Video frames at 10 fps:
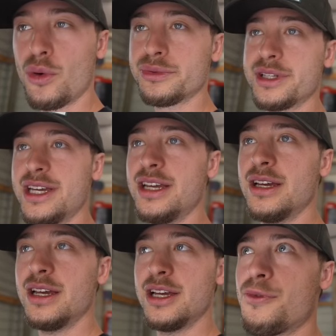
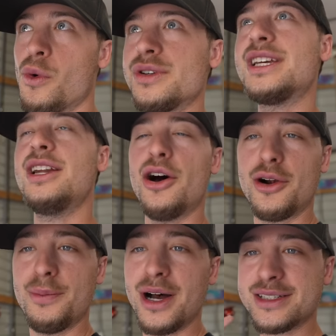only
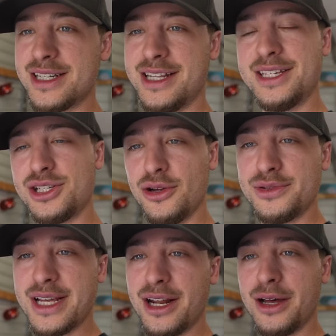$1,400 into this new
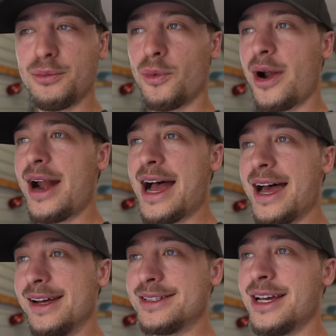setup,
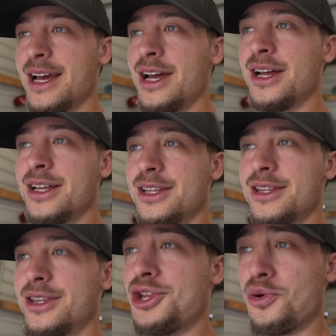whereas
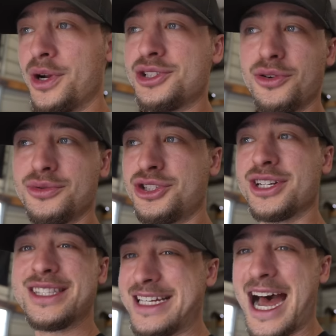the original,
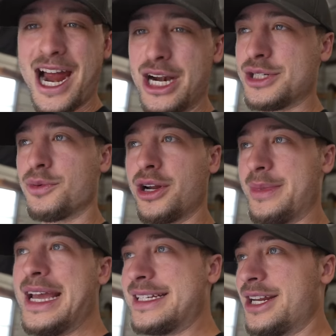just the tires, were gonna
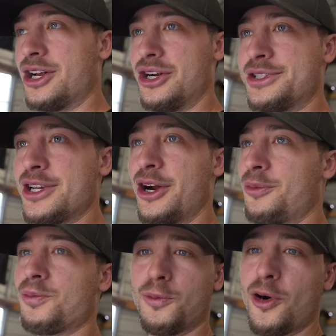be $1,800.
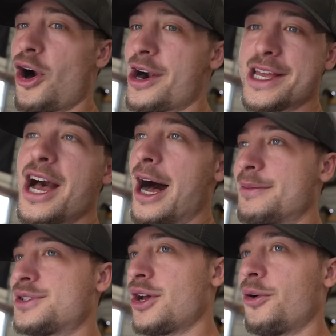So we're already
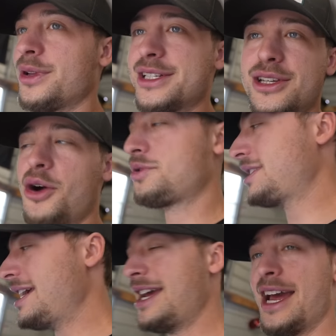up. So let's go
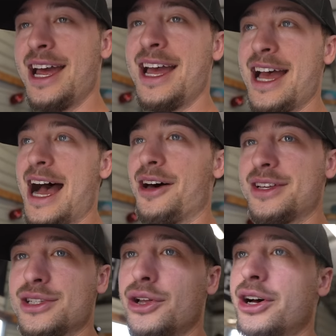see how
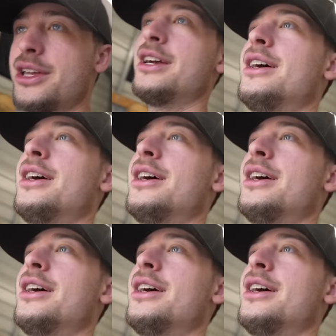these look.